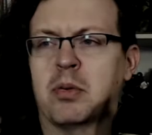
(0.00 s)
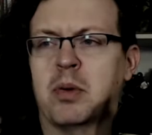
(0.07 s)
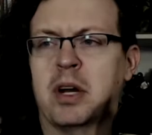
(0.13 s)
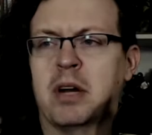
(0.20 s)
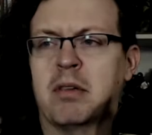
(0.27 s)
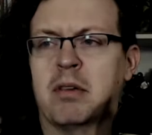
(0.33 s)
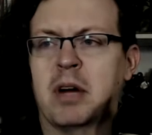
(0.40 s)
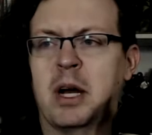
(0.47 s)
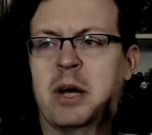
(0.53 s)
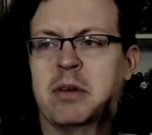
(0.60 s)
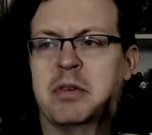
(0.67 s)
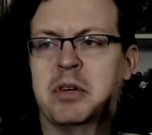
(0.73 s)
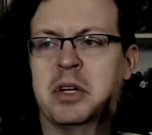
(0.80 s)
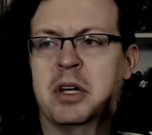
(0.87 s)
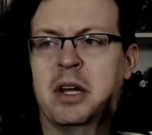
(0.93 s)
or whatever out
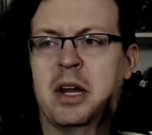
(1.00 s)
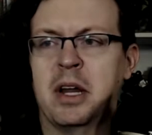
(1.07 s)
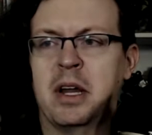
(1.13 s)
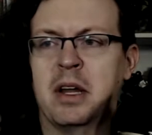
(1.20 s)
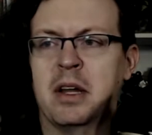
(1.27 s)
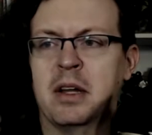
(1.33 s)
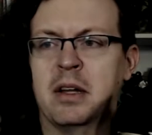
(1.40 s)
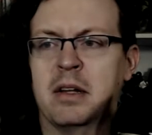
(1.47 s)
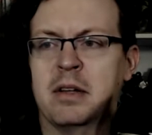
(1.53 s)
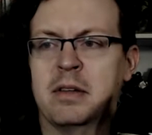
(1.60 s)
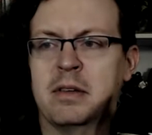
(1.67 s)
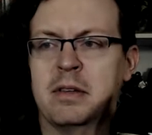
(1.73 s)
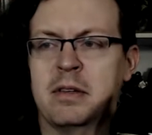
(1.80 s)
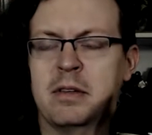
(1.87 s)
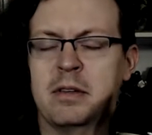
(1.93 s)
of it, and